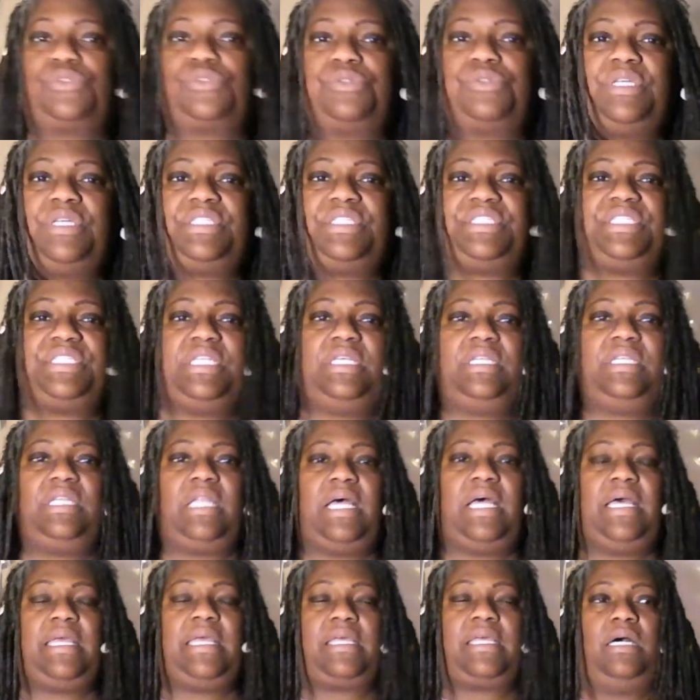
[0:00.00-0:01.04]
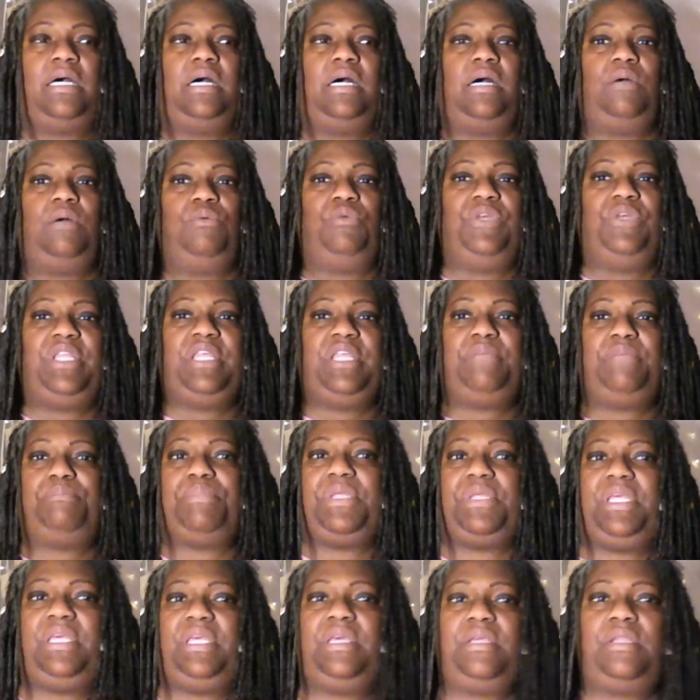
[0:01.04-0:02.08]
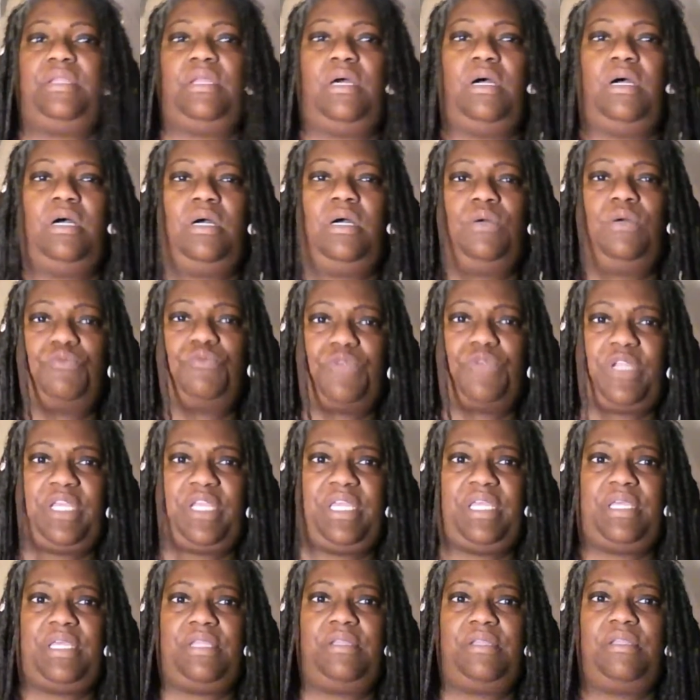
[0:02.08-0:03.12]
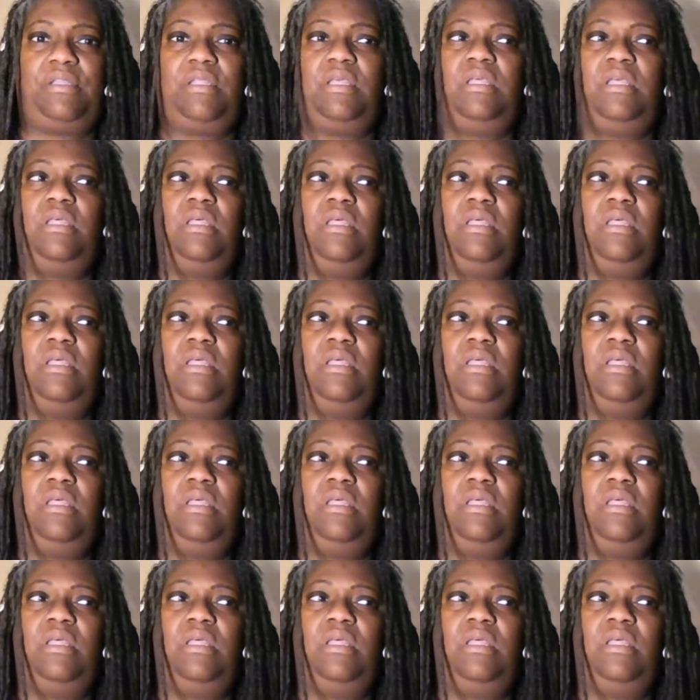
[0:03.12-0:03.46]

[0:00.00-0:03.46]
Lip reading: don't trust it like with it being red.